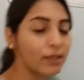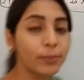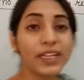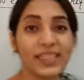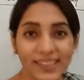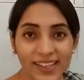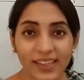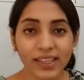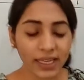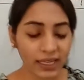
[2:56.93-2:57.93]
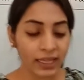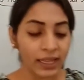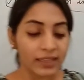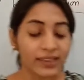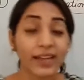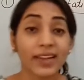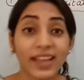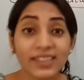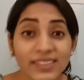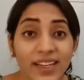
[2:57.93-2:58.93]
been thinking that
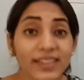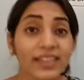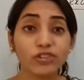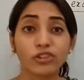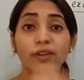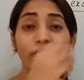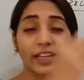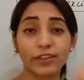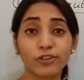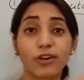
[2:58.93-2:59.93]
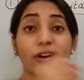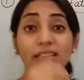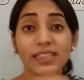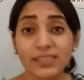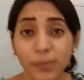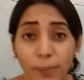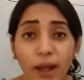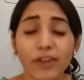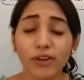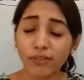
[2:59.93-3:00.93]
excitation of electron is a part of